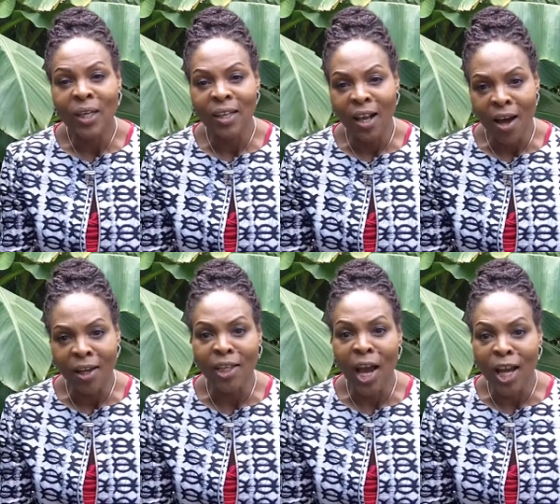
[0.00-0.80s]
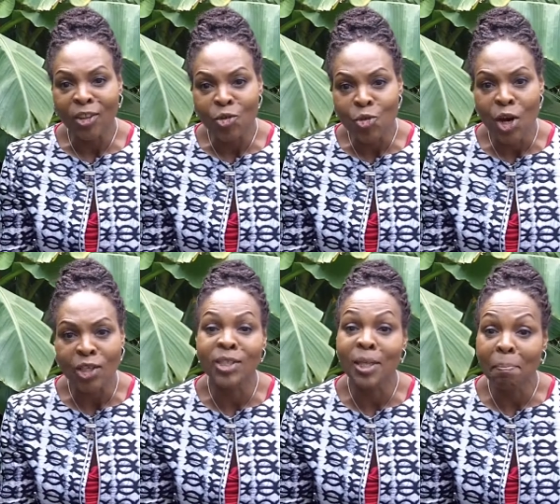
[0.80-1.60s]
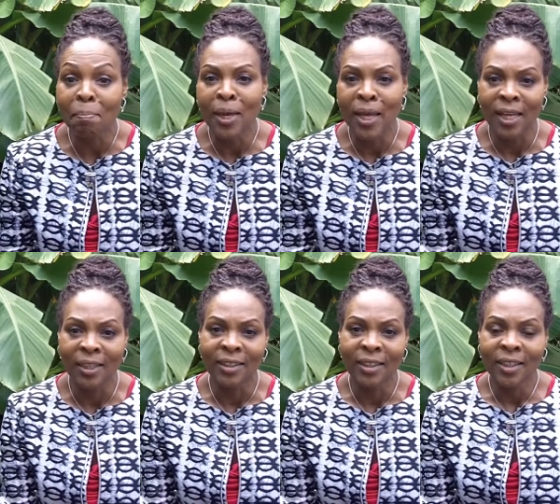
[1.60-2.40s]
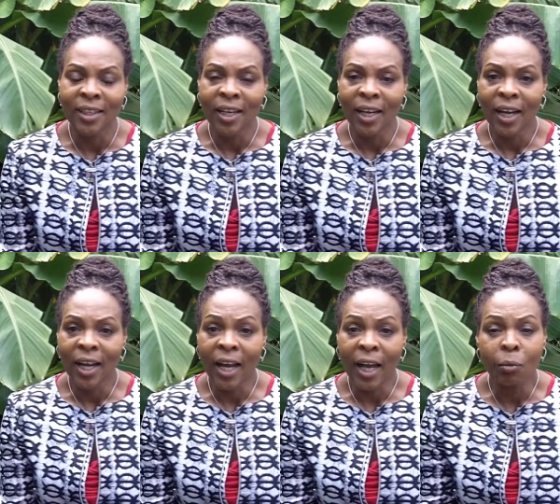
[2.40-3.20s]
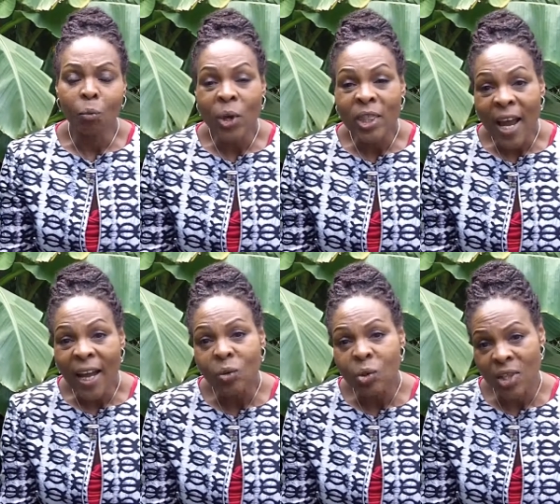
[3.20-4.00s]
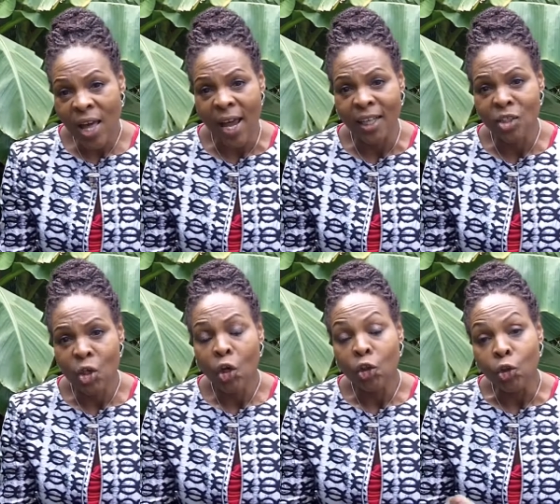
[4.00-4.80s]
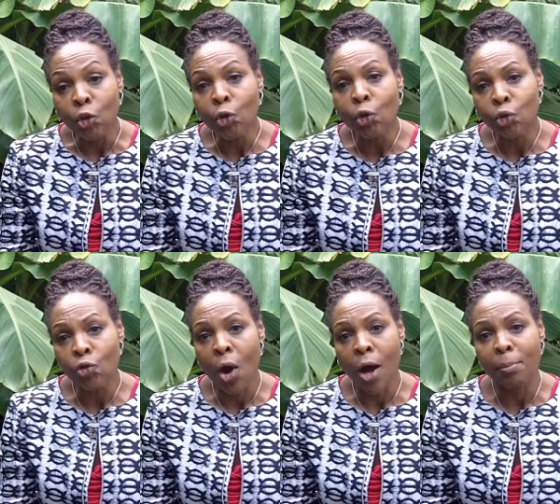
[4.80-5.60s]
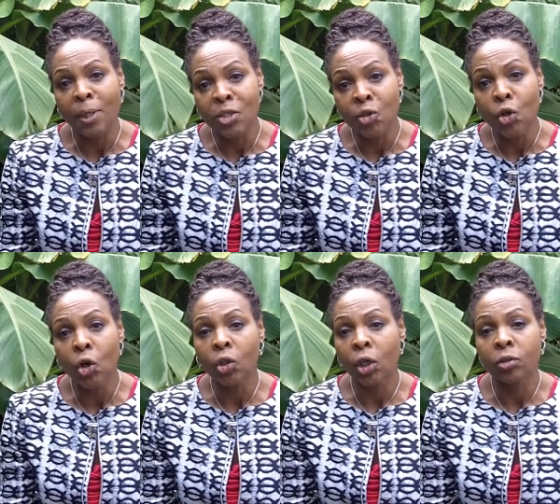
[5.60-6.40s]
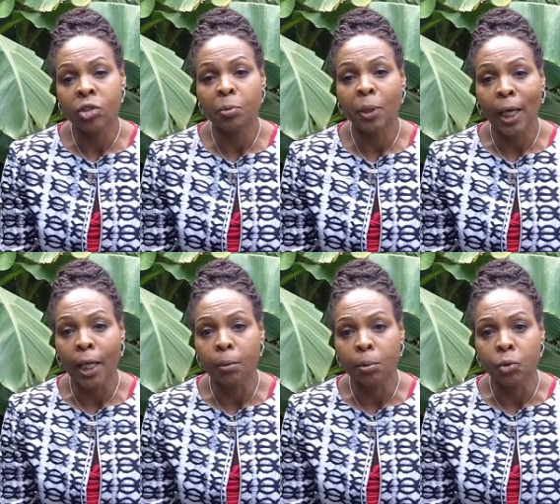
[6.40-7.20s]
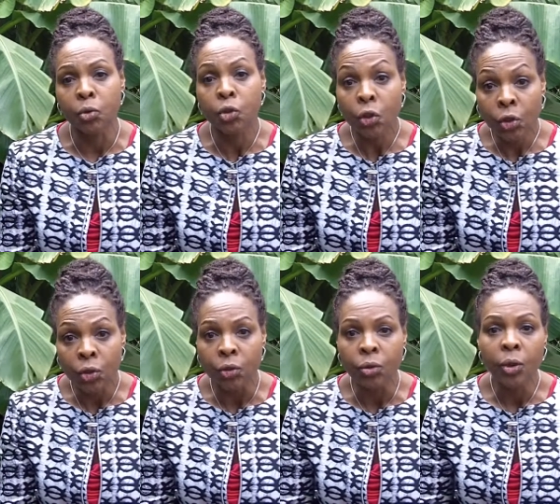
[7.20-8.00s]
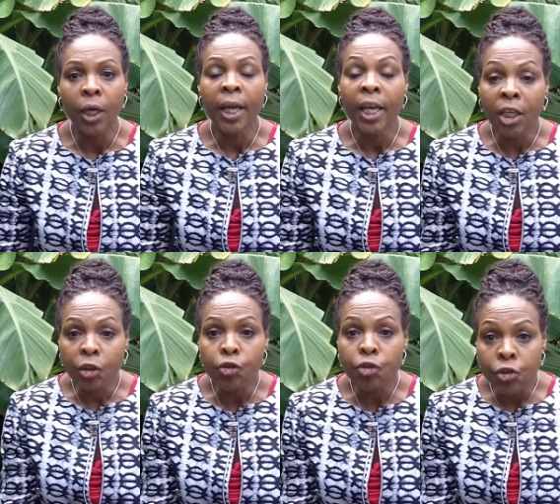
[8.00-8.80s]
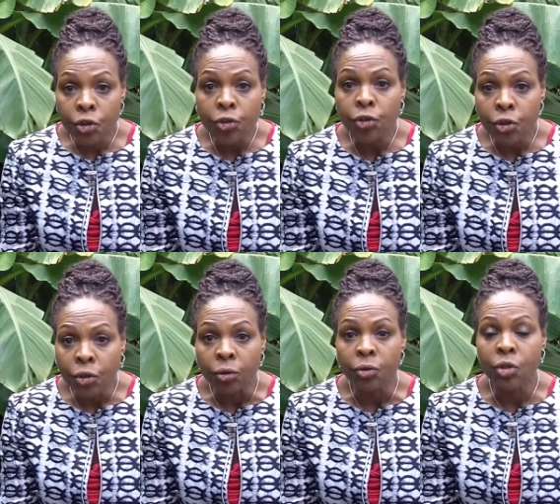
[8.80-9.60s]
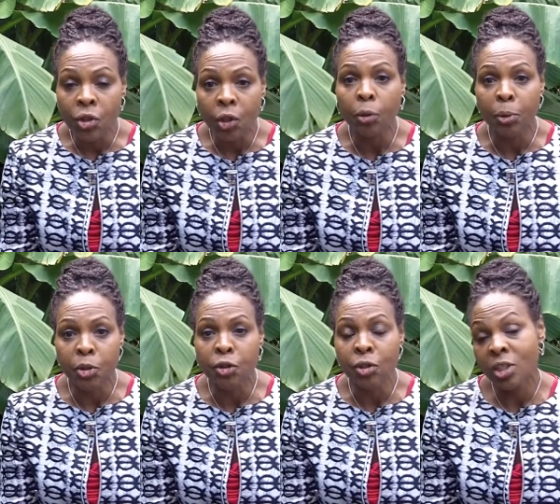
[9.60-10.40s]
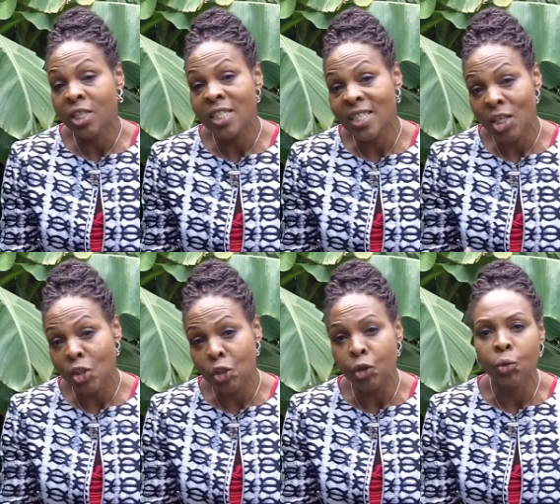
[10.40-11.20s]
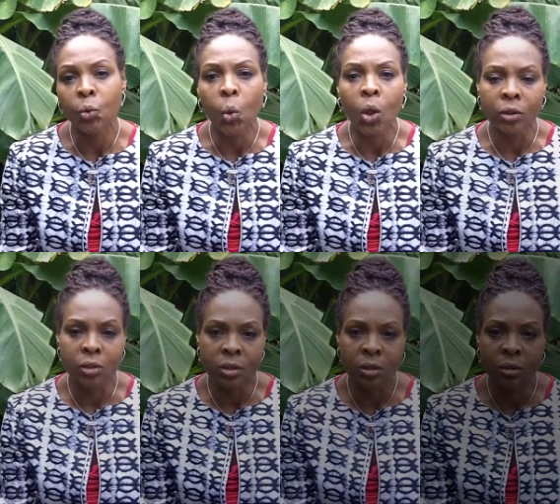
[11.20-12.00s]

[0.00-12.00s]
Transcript: like, and trust me. And without that, your tribe is not going to be able to introduce you to the opportunities that you want.